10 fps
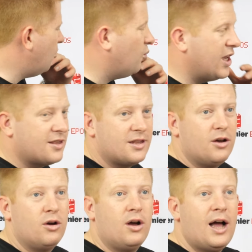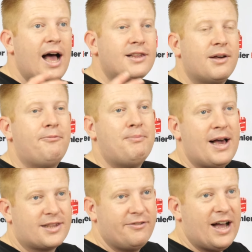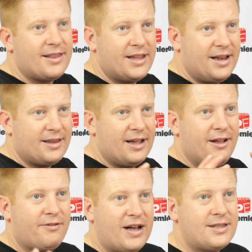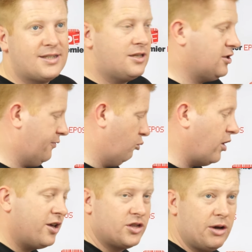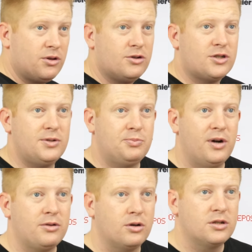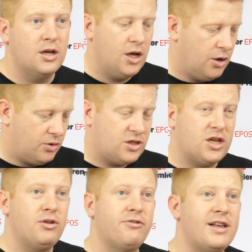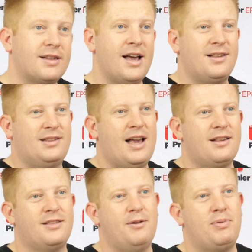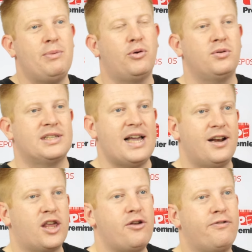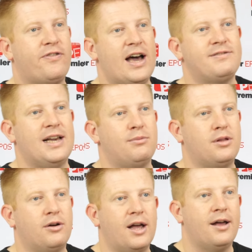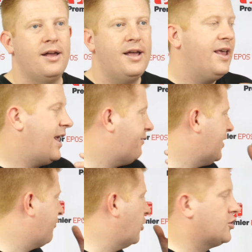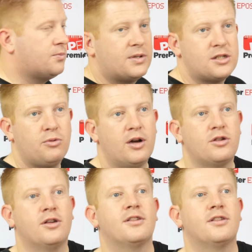Which has a massive added advantage of, one, it's showing the customers products, but two, the research says that people will stay in a queue 5 times longer if they've got something to watch.